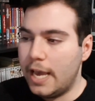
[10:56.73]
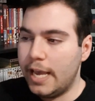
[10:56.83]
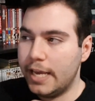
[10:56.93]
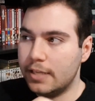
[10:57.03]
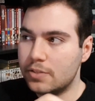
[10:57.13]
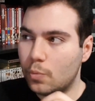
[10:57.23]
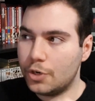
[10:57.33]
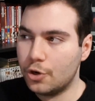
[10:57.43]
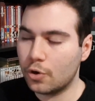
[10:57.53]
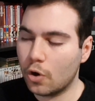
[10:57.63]
And
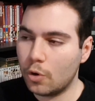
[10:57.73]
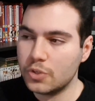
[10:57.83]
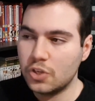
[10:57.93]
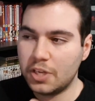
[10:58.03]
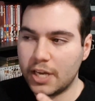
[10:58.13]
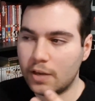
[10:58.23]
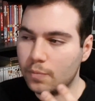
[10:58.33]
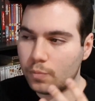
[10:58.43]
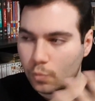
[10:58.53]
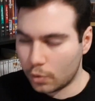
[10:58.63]
when Hyogoro was looking
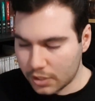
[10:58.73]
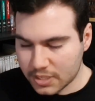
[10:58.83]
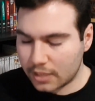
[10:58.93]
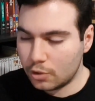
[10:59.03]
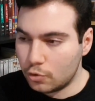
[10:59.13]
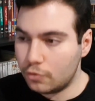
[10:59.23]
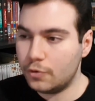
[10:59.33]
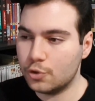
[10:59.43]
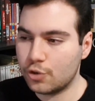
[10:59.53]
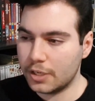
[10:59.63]
at what exactly Luffy
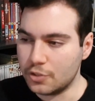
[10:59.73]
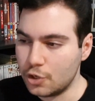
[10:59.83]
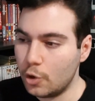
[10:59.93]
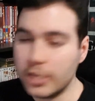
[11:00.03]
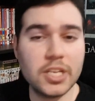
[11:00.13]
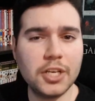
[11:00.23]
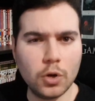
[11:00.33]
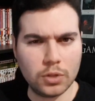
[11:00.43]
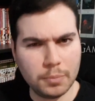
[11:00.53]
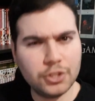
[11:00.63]
was trying to do, he's like,
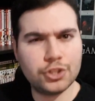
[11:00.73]
yo, let me